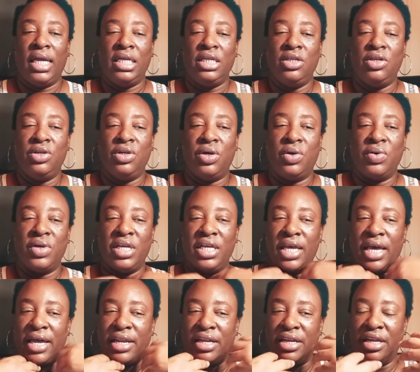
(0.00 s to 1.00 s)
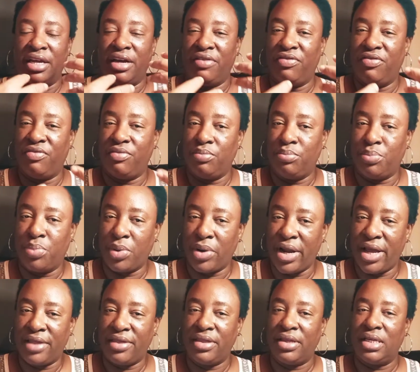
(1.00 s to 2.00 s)
he had enough
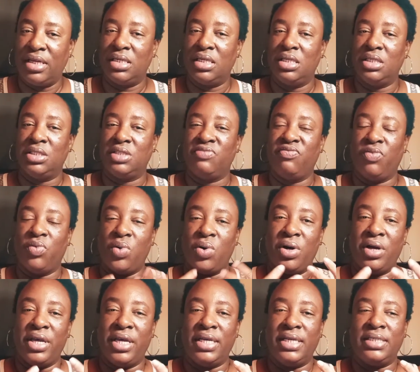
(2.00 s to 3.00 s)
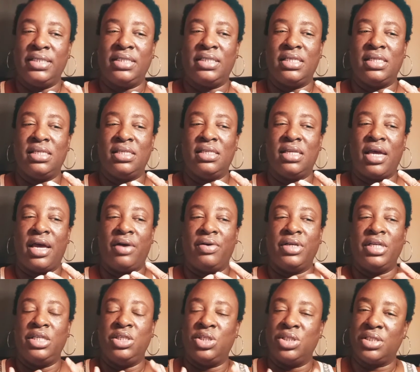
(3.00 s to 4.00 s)
breath in his voice and how
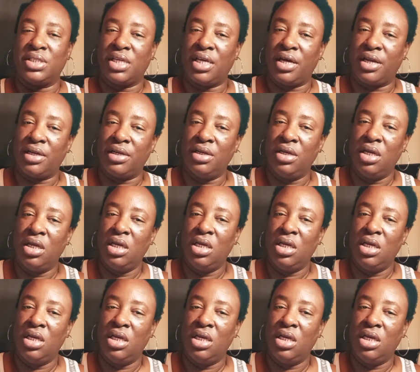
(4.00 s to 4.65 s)
he just kind of